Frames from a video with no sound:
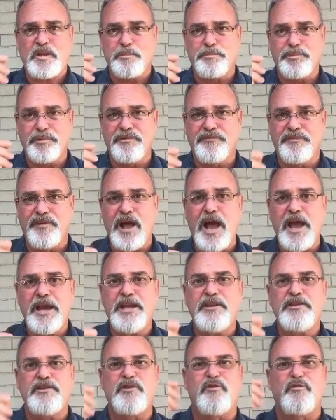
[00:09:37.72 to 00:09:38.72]

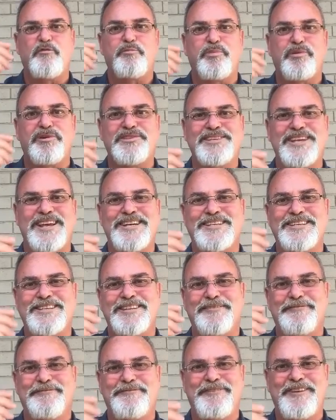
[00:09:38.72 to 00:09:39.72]
Provided you've presented
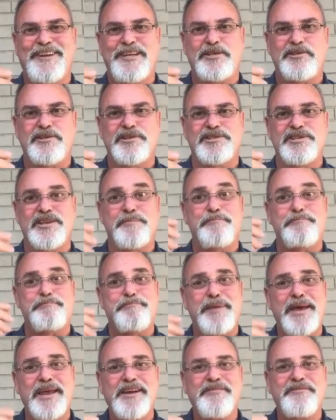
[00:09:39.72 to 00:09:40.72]
the features and
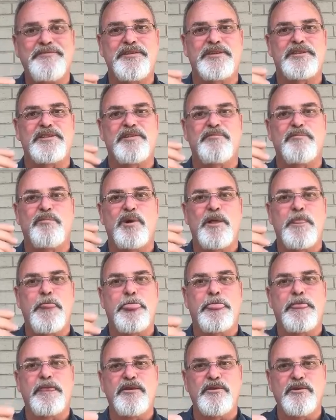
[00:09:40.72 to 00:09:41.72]
benefits of what
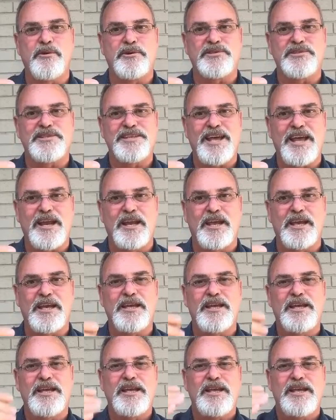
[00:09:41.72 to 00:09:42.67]
you're selling